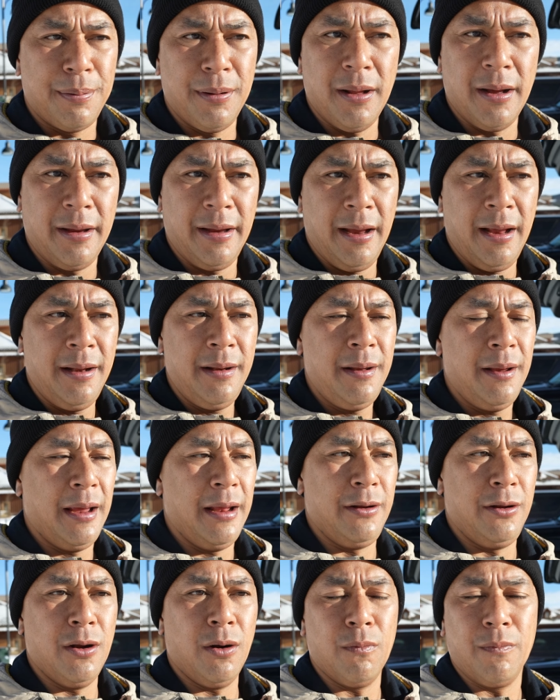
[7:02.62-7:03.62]
plug in
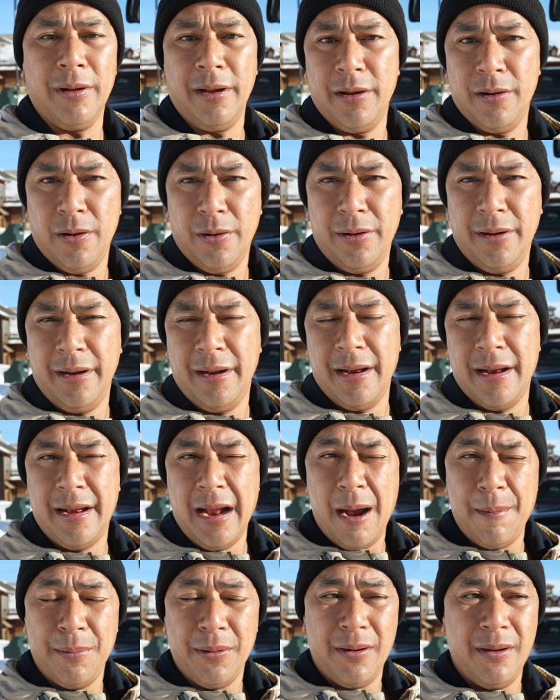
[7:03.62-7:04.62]
and you don't really know you need an
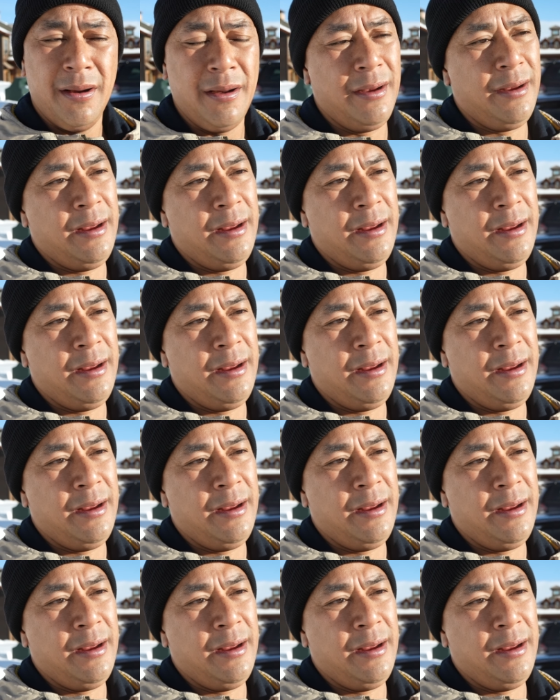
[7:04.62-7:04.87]
adapter,